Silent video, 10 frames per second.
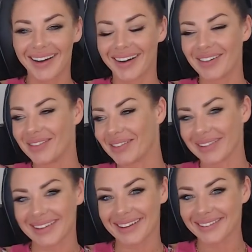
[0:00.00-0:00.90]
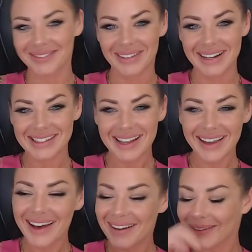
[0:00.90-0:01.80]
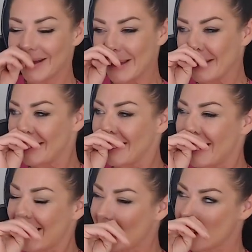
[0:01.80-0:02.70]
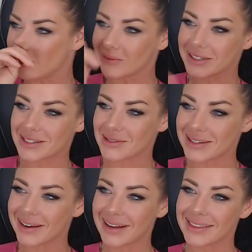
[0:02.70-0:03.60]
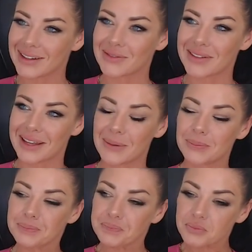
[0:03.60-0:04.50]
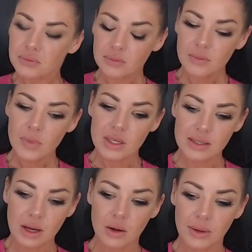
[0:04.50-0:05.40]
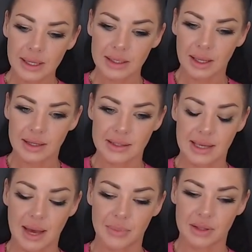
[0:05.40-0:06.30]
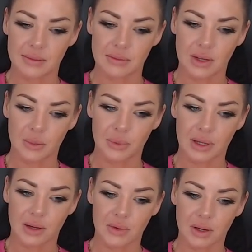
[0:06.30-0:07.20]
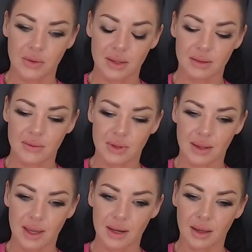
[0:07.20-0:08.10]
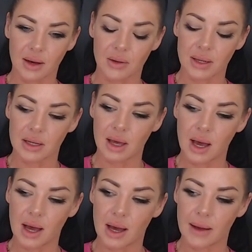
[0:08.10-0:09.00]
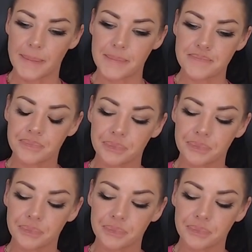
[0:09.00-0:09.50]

um, like, ready, set, go, uh, which is really great though for them. So it, it does happen, you know, pretty quick with with getting going. Um,